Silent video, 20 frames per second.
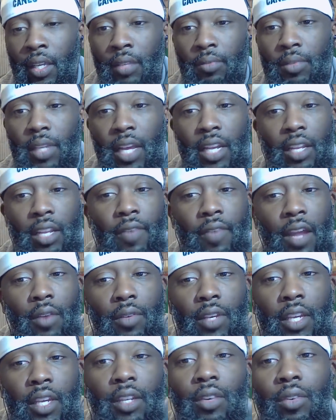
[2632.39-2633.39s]
I'm telling you, if I
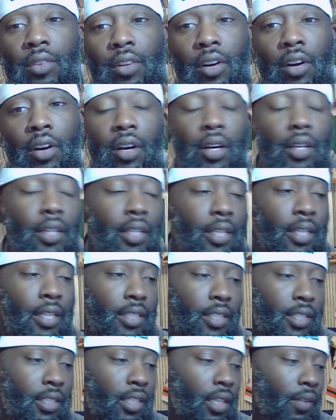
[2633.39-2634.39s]
don't get no
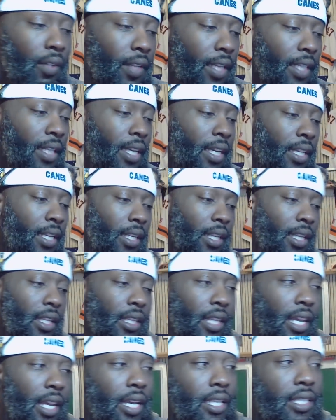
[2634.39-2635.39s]
call-ins and stuff like that,
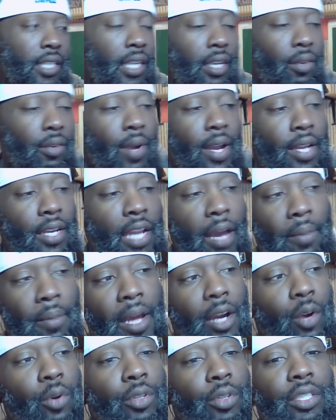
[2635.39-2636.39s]
like I say, right now I'm
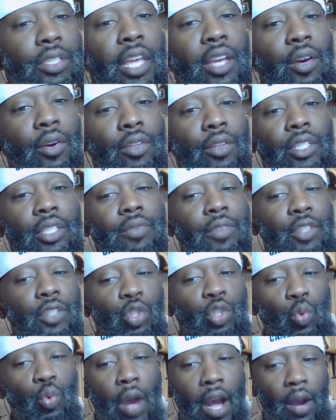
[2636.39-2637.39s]
not gonna stay on just for
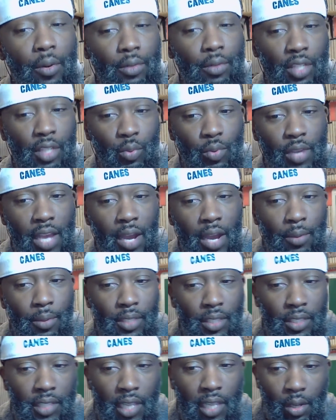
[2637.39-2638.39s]
2 hours or 3 hours
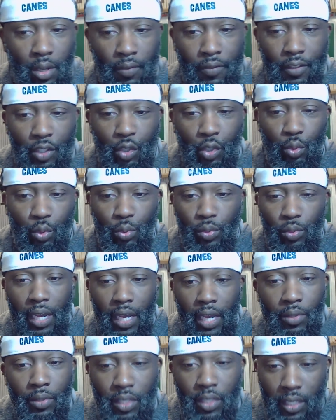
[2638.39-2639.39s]
and stay on for 2, 3
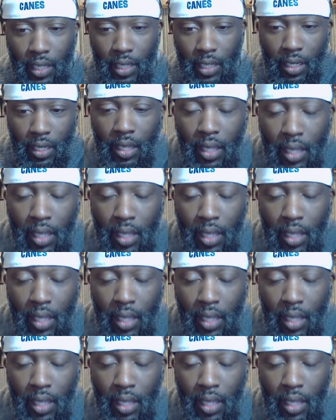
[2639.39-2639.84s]
hours tonight